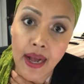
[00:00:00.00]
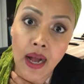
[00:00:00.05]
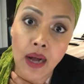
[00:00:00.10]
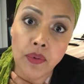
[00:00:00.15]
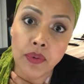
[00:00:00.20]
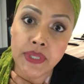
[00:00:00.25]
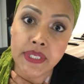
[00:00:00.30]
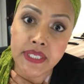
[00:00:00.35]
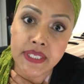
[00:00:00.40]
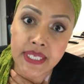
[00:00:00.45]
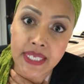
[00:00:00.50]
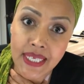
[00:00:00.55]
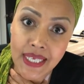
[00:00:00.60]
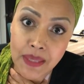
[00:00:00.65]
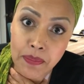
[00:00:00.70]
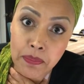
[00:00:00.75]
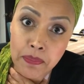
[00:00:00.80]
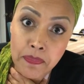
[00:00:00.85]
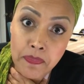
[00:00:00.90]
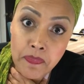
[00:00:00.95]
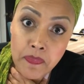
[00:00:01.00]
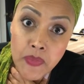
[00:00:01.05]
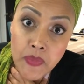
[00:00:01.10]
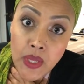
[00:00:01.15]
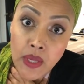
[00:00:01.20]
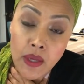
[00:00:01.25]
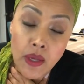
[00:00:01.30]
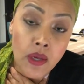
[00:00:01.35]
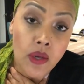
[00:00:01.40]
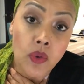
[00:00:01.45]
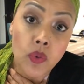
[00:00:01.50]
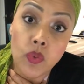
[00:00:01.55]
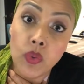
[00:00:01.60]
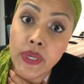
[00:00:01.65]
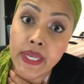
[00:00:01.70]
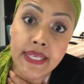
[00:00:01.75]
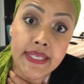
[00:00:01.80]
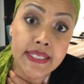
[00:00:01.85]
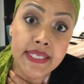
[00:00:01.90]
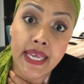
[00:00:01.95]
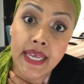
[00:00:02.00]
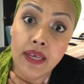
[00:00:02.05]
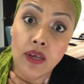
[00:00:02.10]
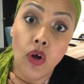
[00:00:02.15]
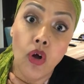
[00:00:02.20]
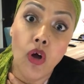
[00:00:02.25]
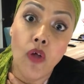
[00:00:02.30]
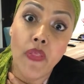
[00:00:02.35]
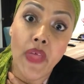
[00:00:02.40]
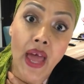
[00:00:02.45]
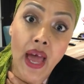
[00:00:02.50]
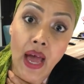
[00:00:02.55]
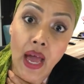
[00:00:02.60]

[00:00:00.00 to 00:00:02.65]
our team, we take all the